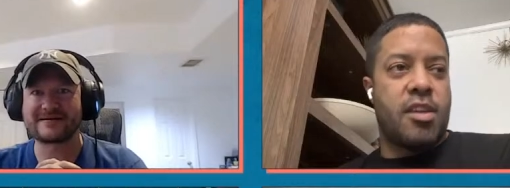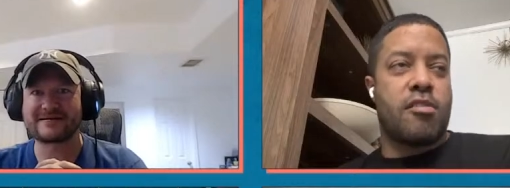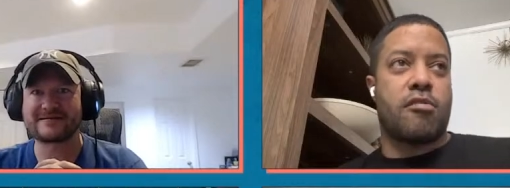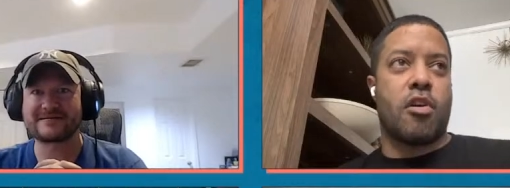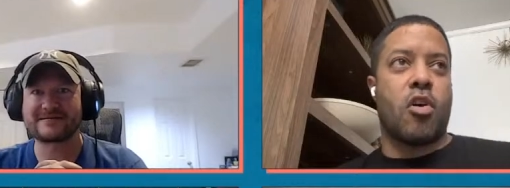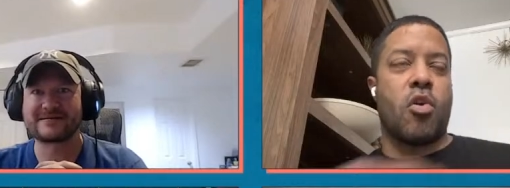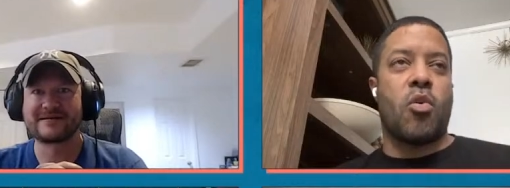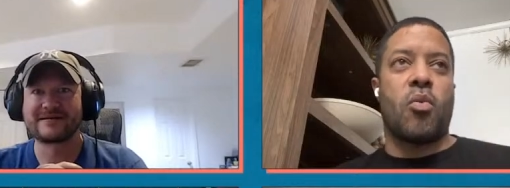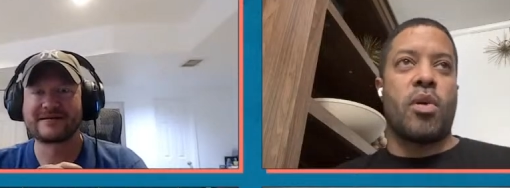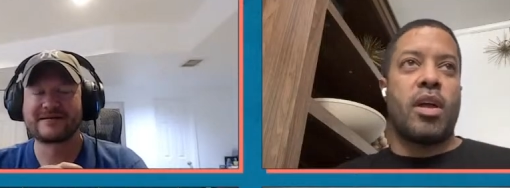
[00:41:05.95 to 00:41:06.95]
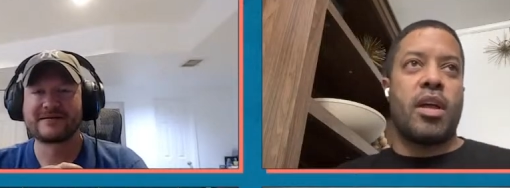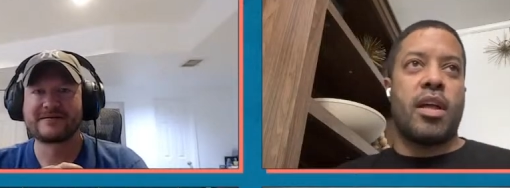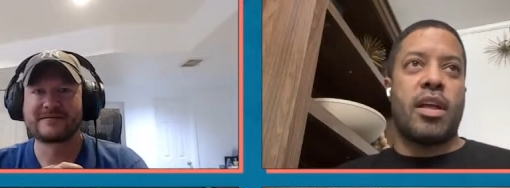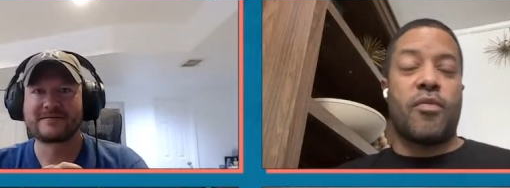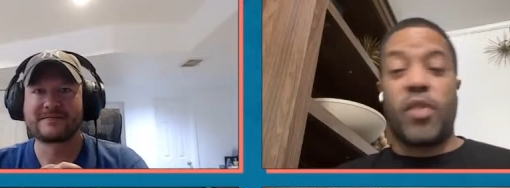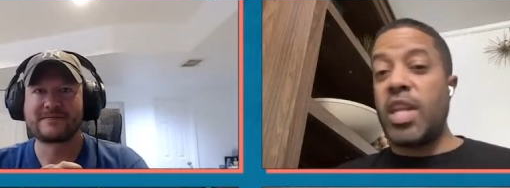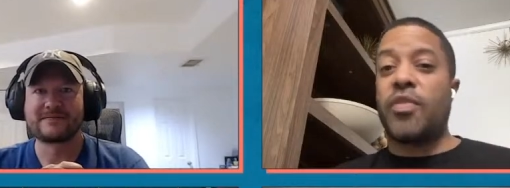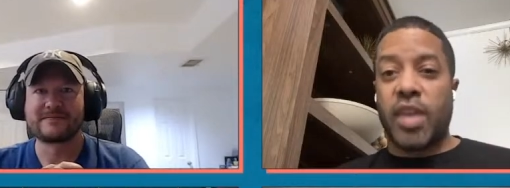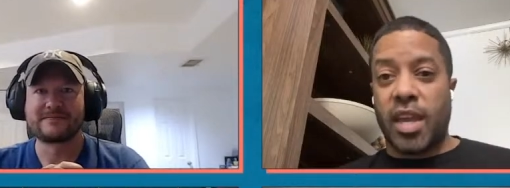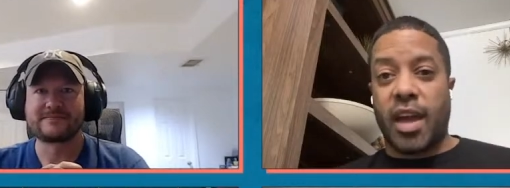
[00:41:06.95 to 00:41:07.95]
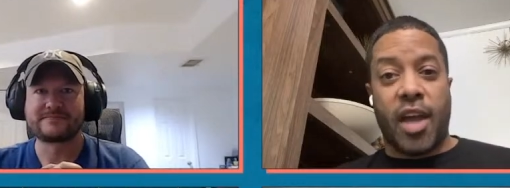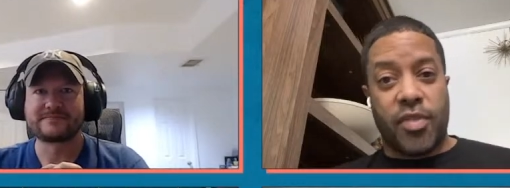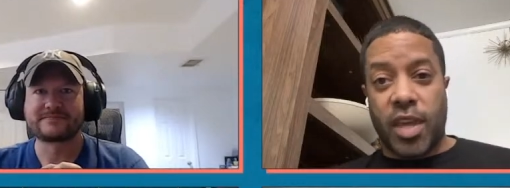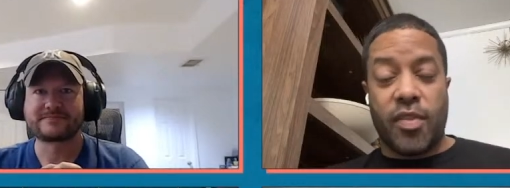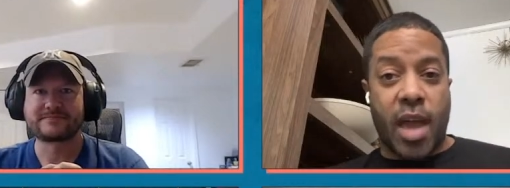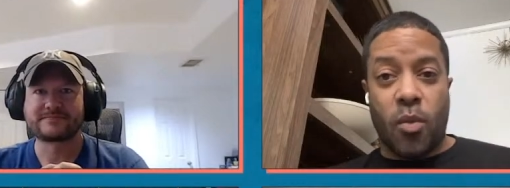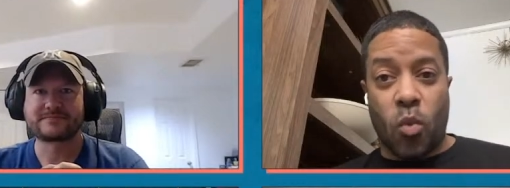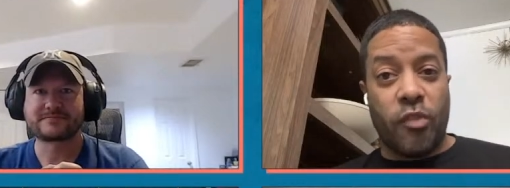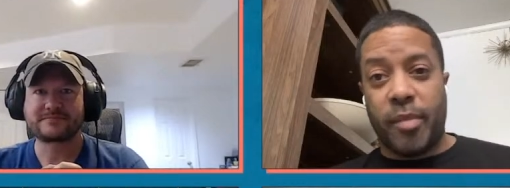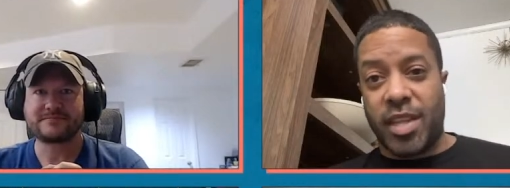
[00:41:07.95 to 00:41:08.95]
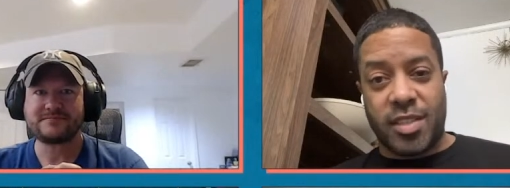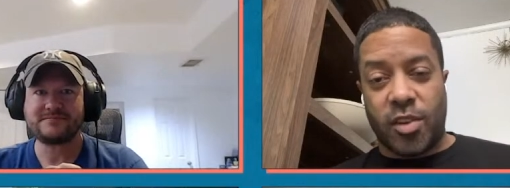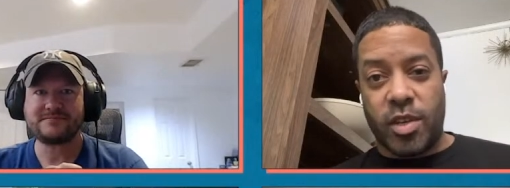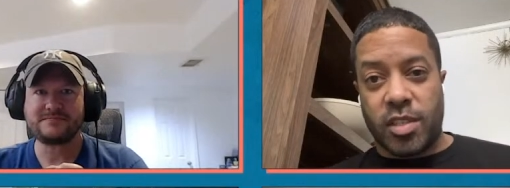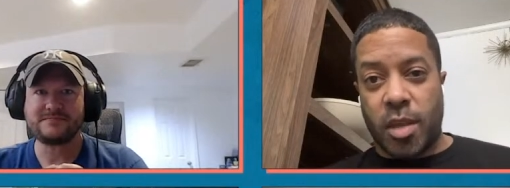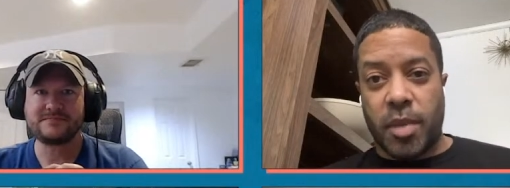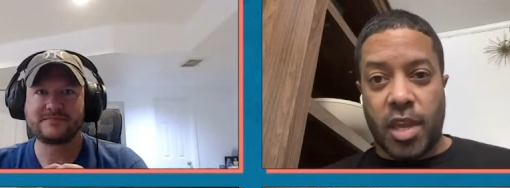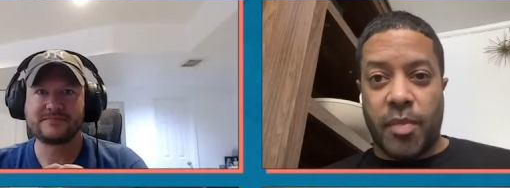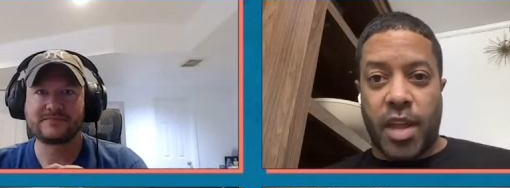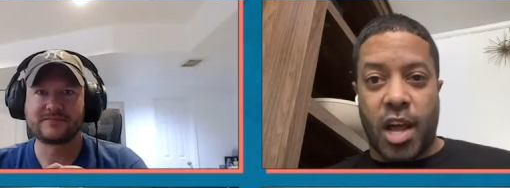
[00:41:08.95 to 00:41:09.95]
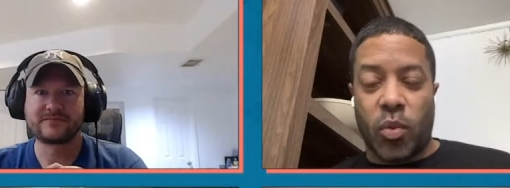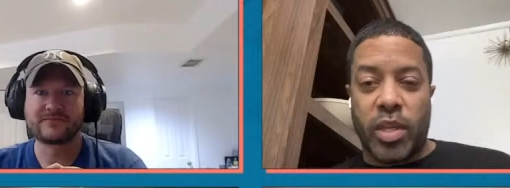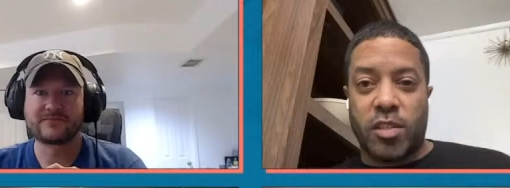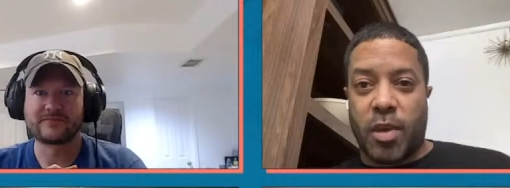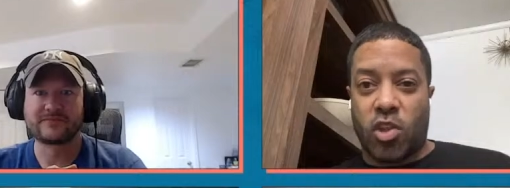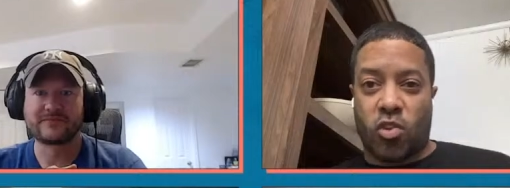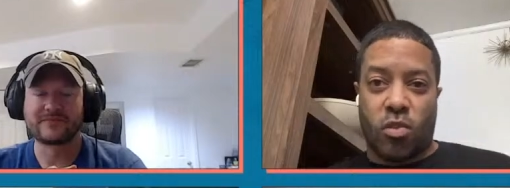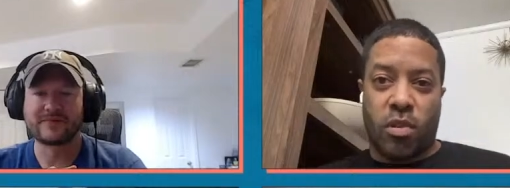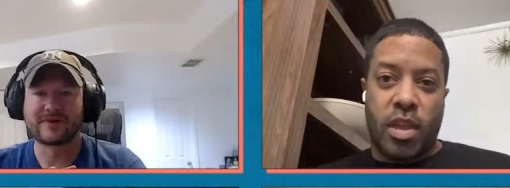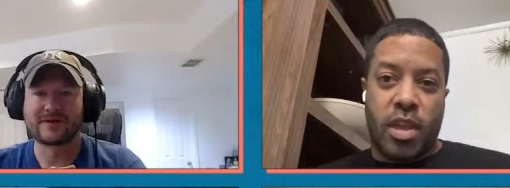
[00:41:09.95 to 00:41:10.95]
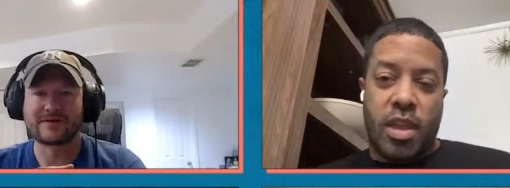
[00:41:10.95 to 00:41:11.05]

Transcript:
Speaker 1: So, if anything, I think that Wolfman series coming up, that Halloween special,